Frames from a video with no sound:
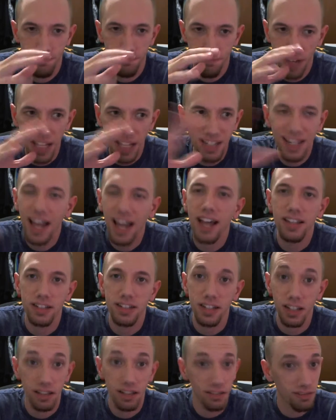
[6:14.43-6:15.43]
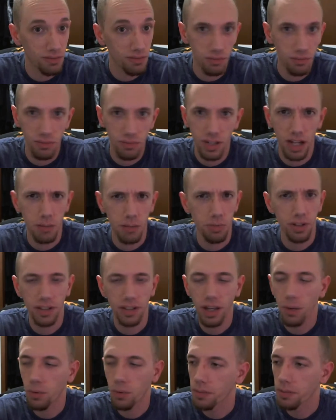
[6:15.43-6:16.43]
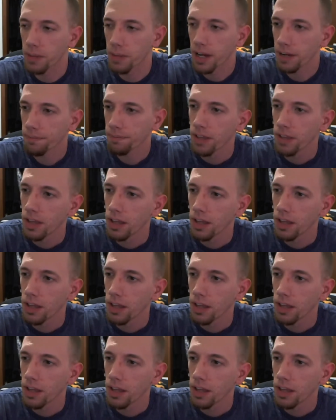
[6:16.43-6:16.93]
fantastic. Gotta bring that word back.